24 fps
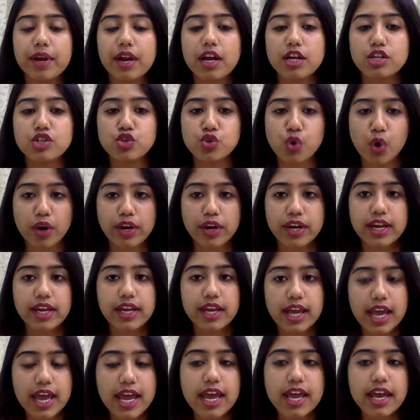are joining
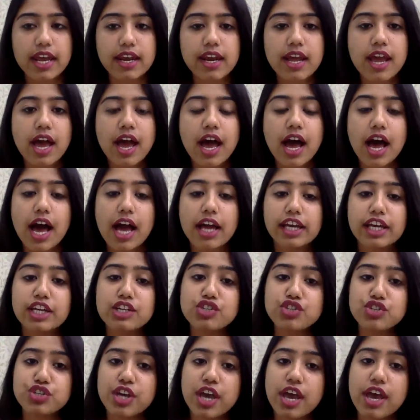in, I can
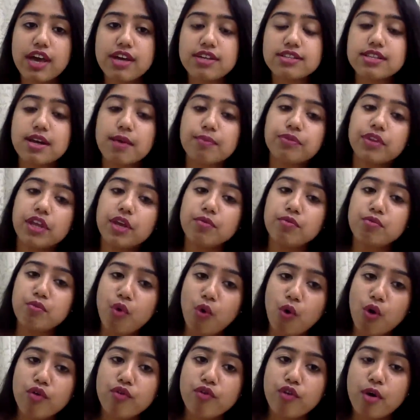share something
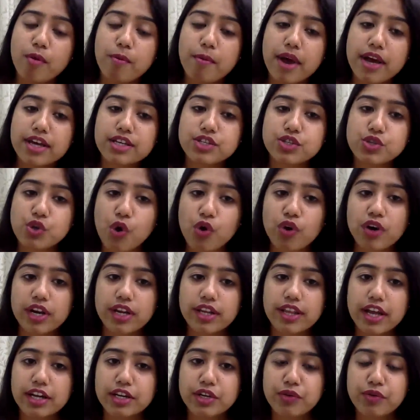more from my story
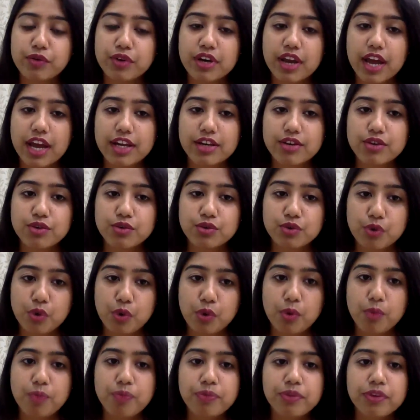that you would like to know.
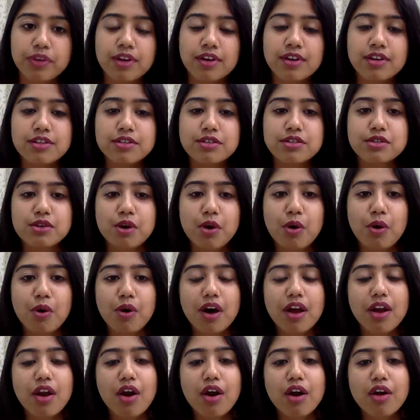So
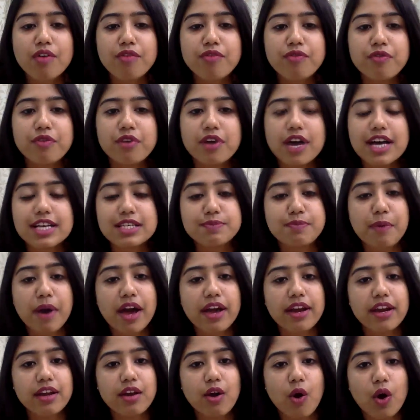a lot of
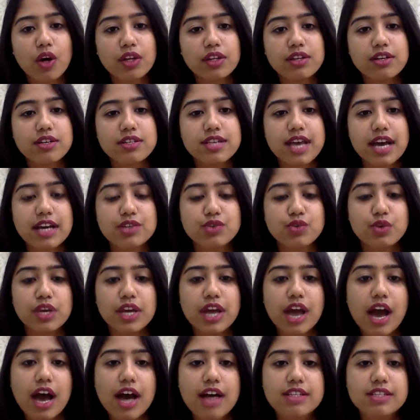aspiring authors actually
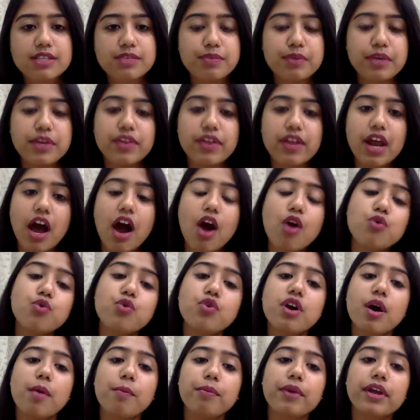ask me that how to
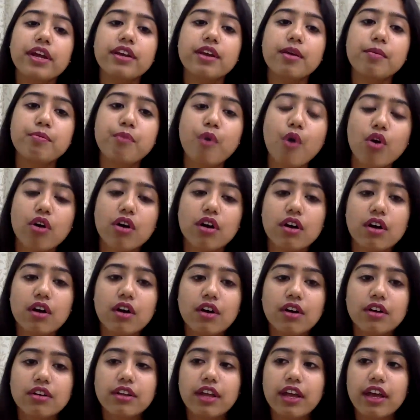complete a book.
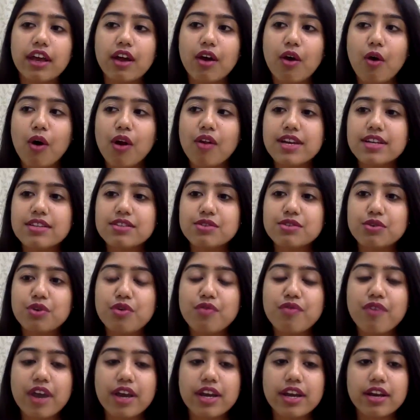They always,
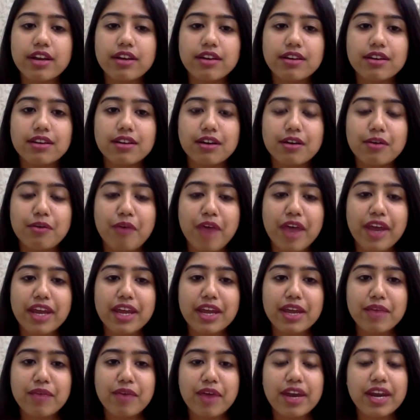find it a
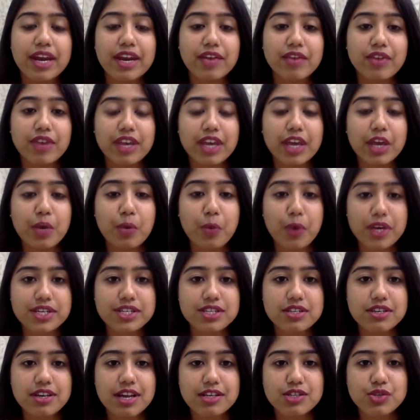very, very intriguing
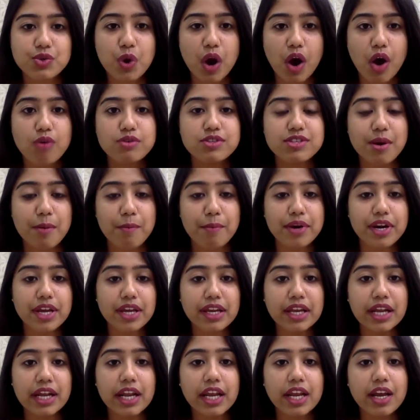question as to how somebody
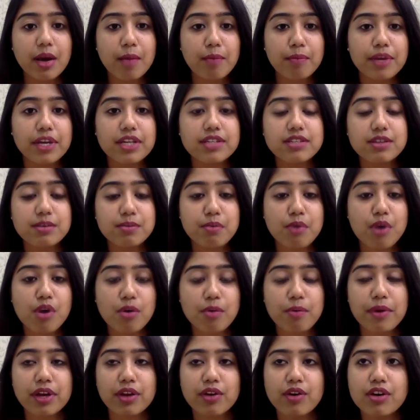really completes a book,
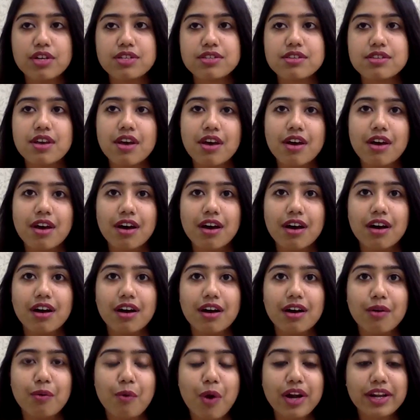because
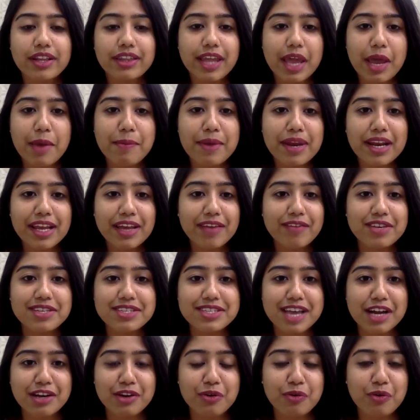what they believe is
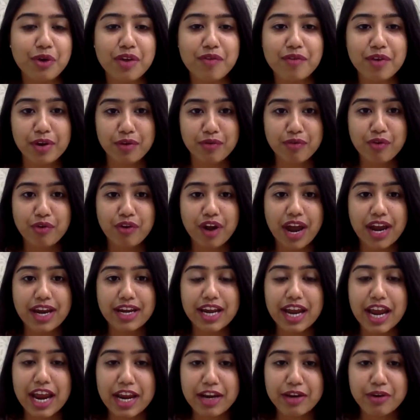that, even if you write
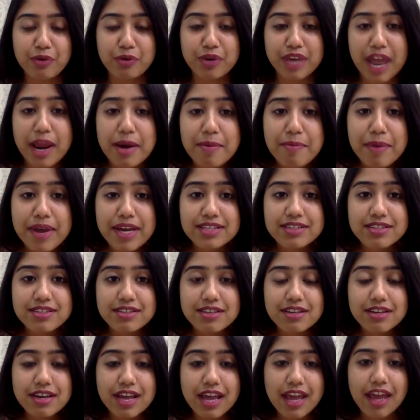8 to 10 pages
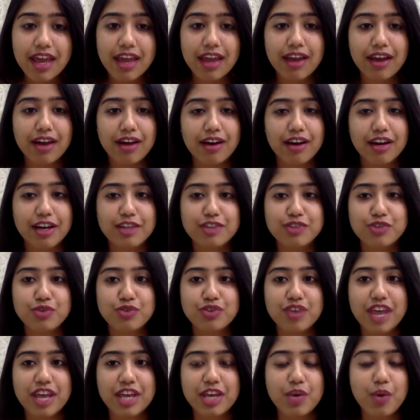a day, it should
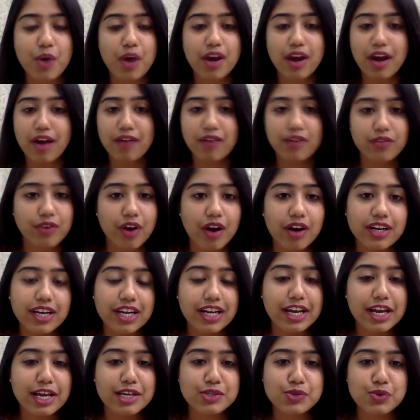take you another 30
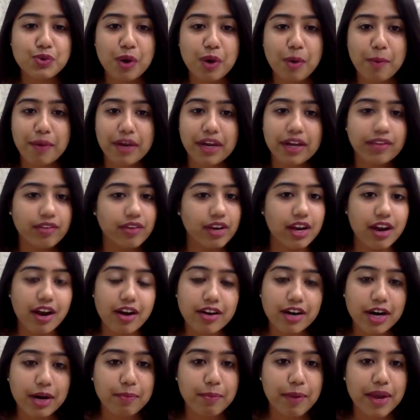days to complete
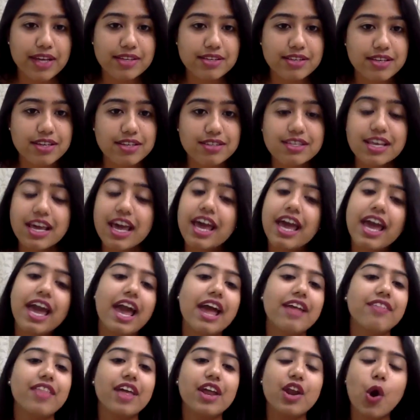300 pages,
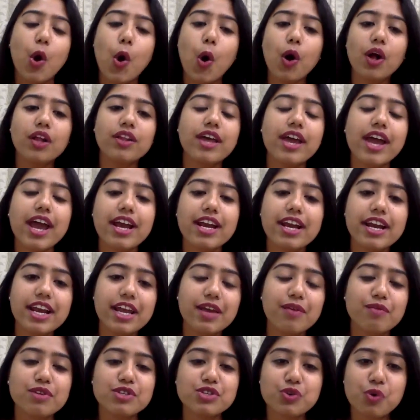and then all the editing
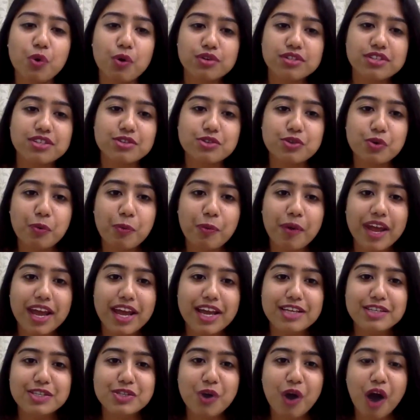which goes into
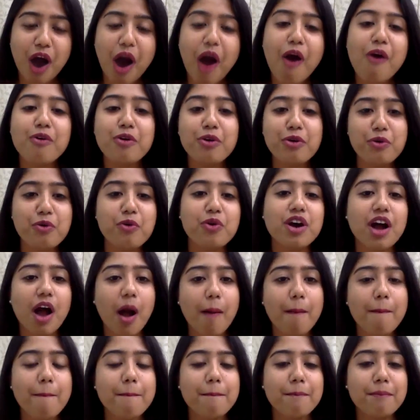place. So how do you
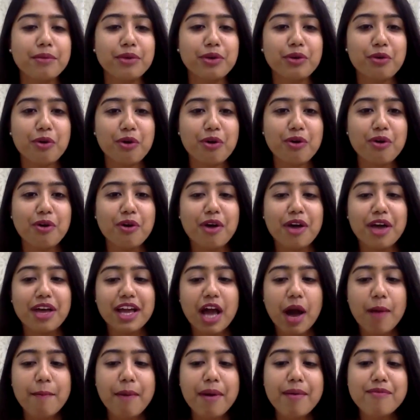
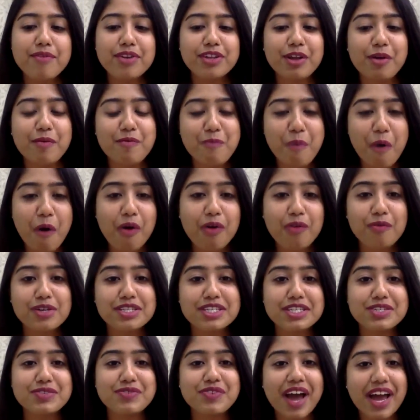come up with a book which
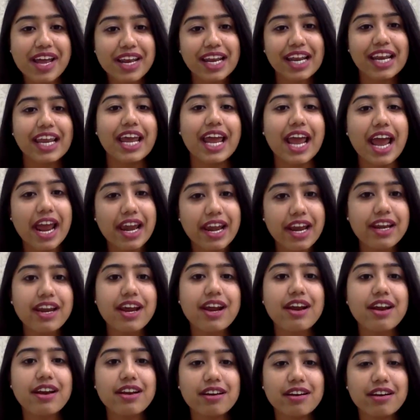is finally edited
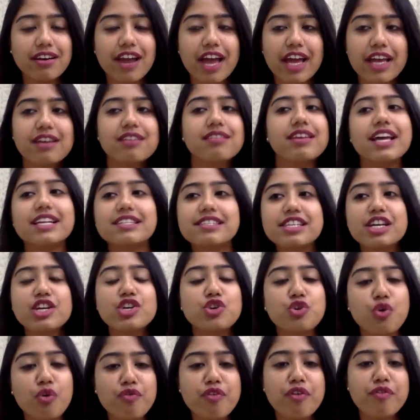in, like, let's say
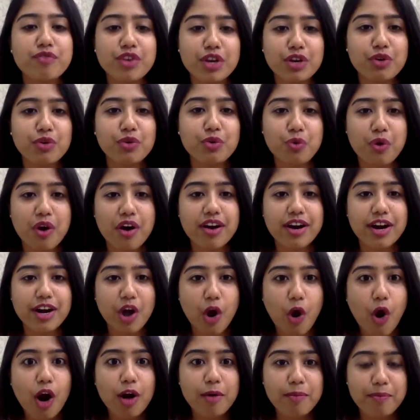250 to 200 odd